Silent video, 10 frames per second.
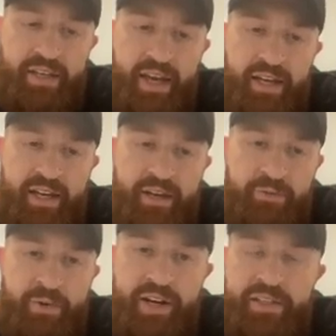
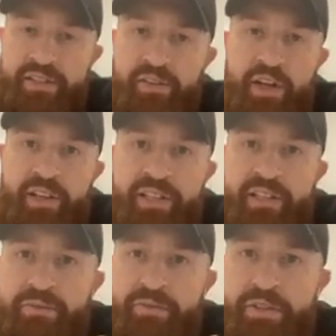ran it slightly
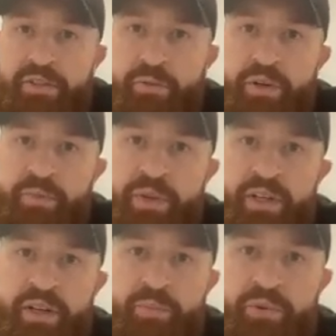different to what had
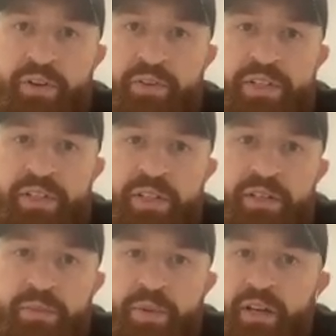been done
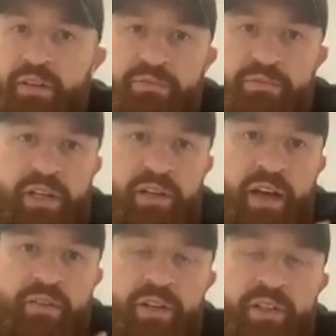previously, about like
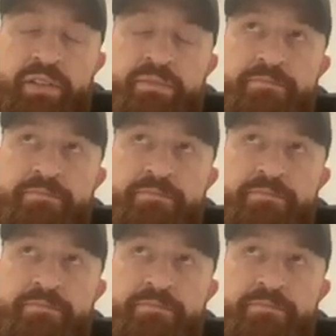having